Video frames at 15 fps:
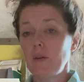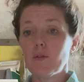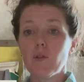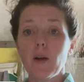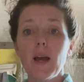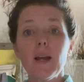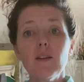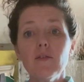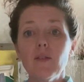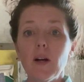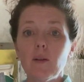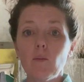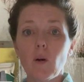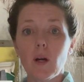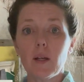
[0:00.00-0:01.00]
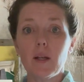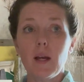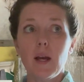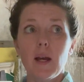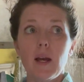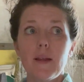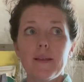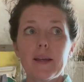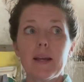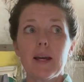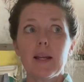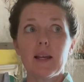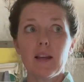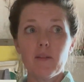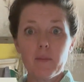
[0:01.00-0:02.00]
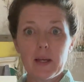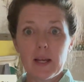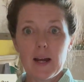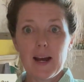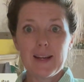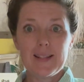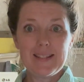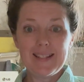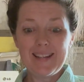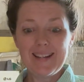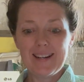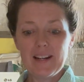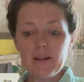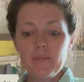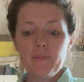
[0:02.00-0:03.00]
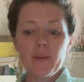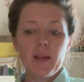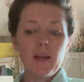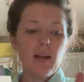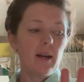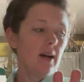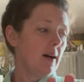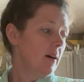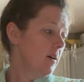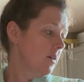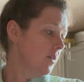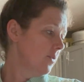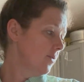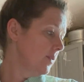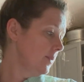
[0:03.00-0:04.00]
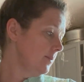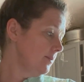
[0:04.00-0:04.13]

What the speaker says: So I had to find one that kind of gave me an idea of